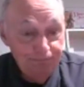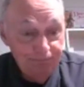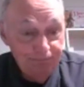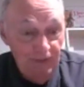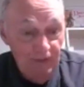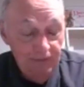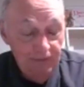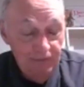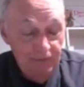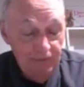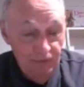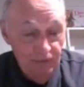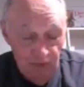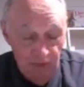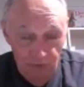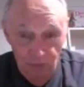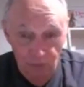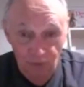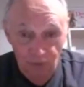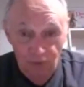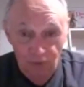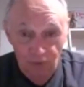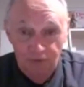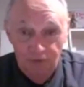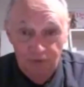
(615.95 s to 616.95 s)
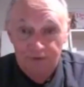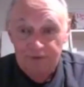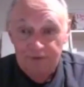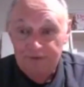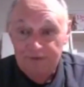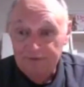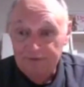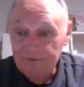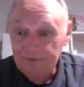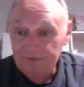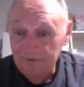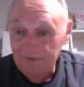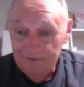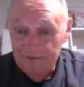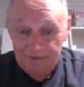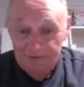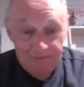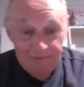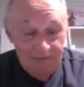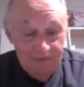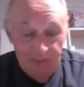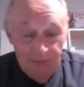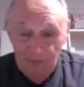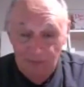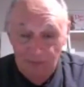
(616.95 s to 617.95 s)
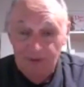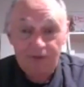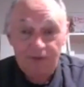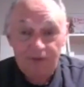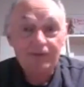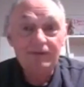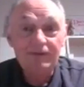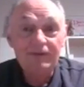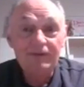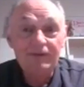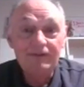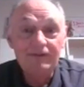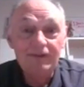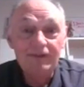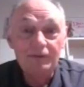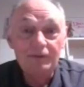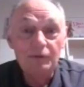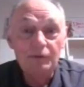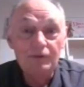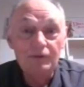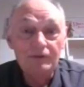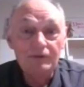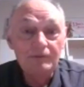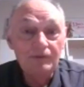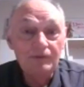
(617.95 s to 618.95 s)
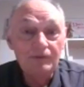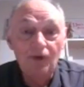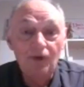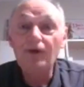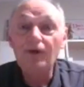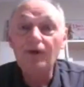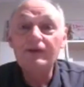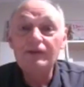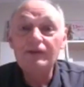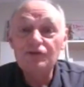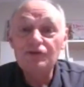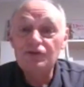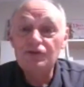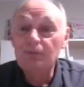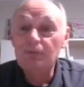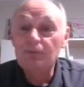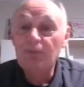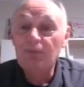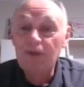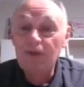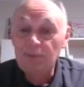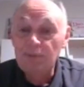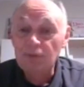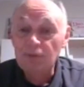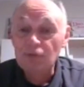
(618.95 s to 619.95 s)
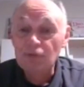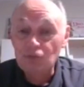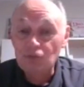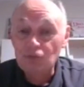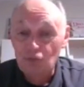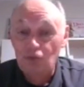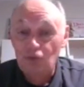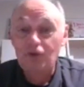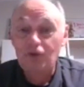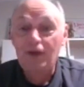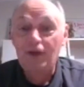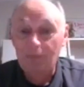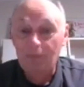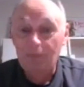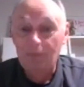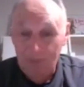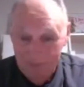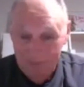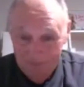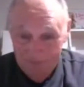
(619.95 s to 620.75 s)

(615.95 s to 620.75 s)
at City Hall, and immediately there were guardianship papers drawn up,